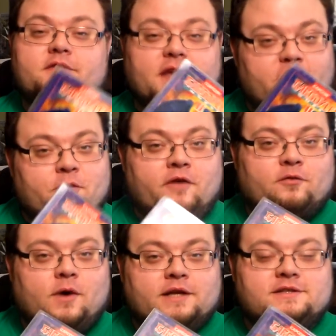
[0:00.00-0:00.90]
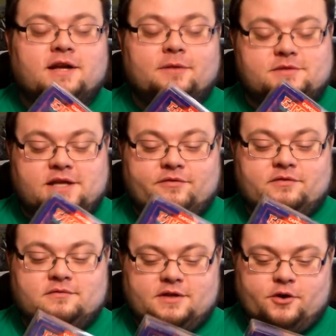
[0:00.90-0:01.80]
Thank you all for watching. I'm
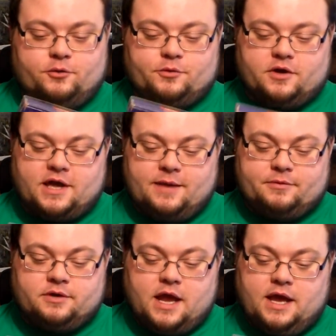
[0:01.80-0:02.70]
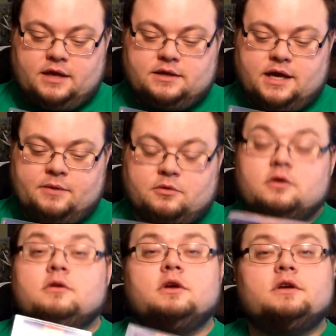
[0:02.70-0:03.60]
Stefan, the Old World Gamer, and I
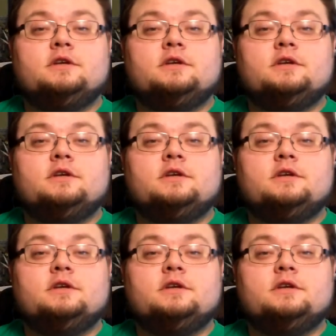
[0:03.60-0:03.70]
will